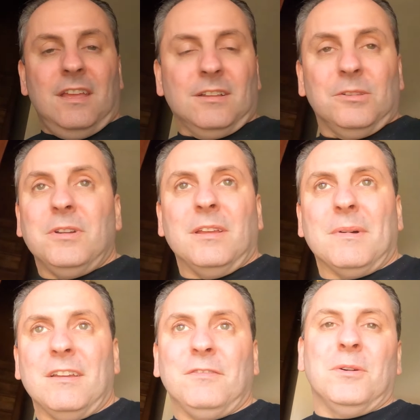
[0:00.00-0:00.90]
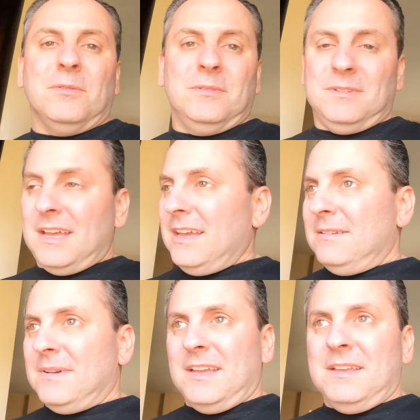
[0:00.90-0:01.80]
including my phone
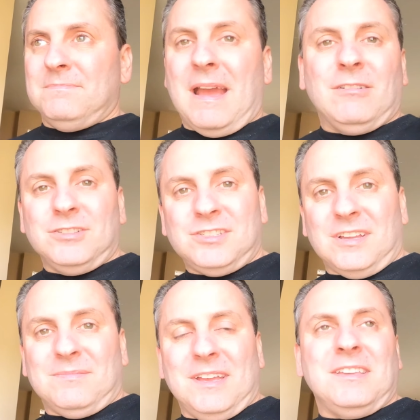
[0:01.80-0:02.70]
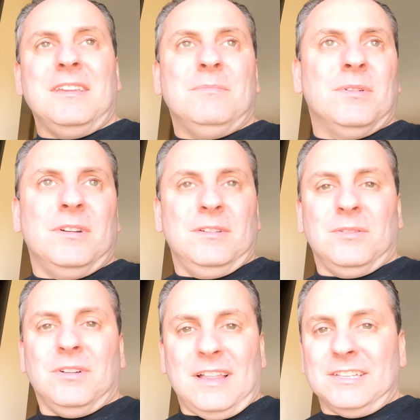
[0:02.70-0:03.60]
and my mouse on my keyboard, and
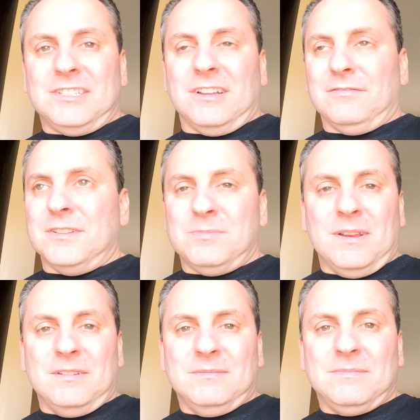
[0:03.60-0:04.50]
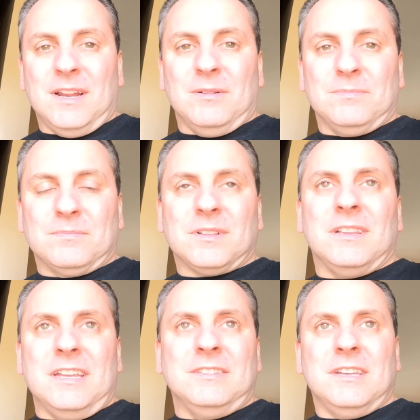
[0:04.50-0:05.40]
all that stuff has been,
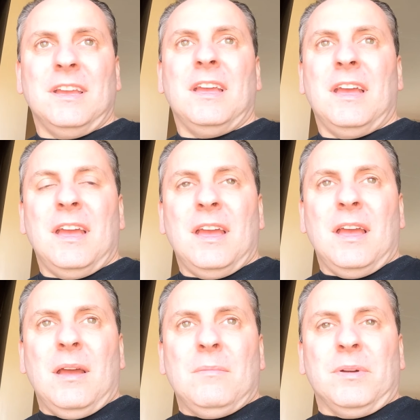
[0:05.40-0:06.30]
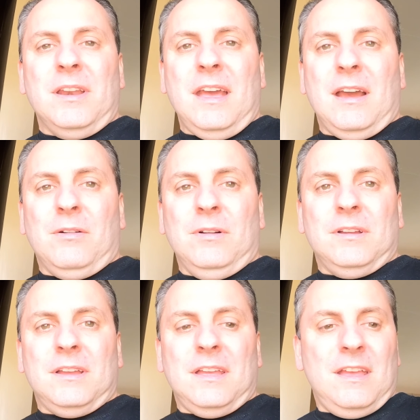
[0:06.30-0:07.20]
cleaned. But now,
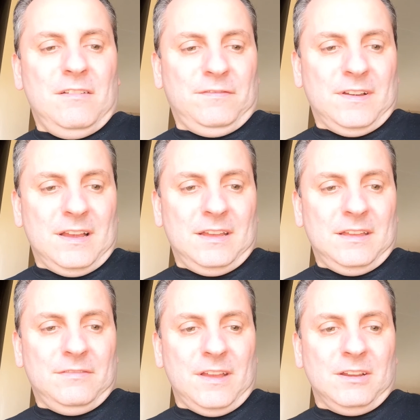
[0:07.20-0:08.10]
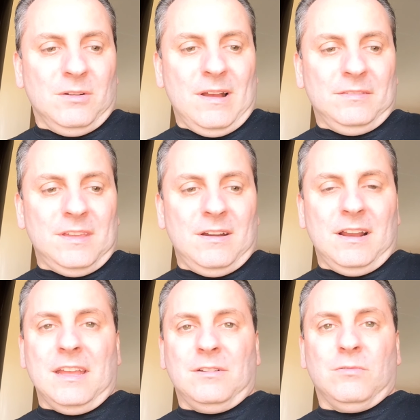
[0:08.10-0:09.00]
if I go out there and
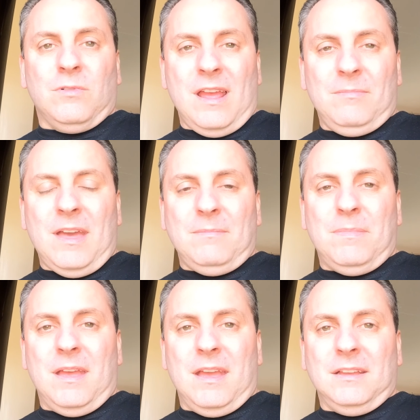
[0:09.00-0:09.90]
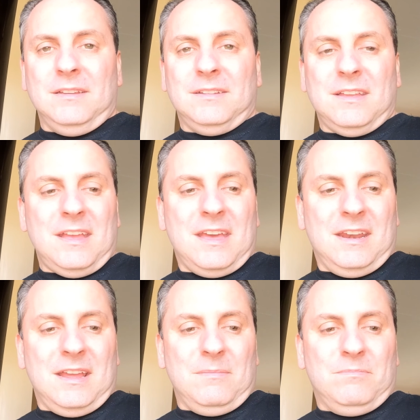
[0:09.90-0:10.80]
I grab that bag
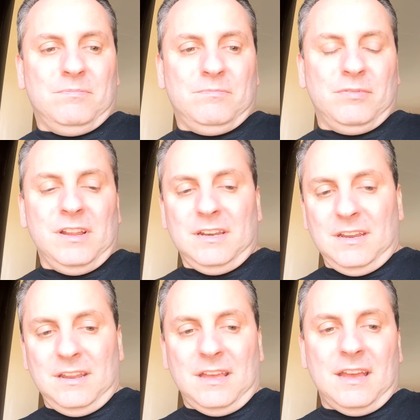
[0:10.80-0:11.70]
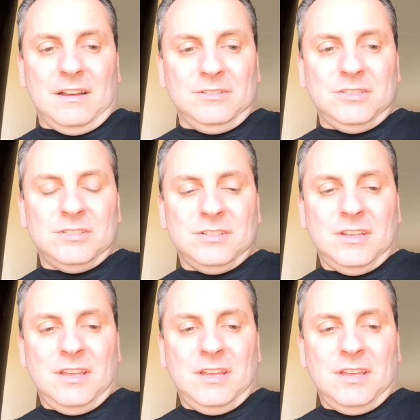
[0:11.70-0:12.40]
and I bring it in the house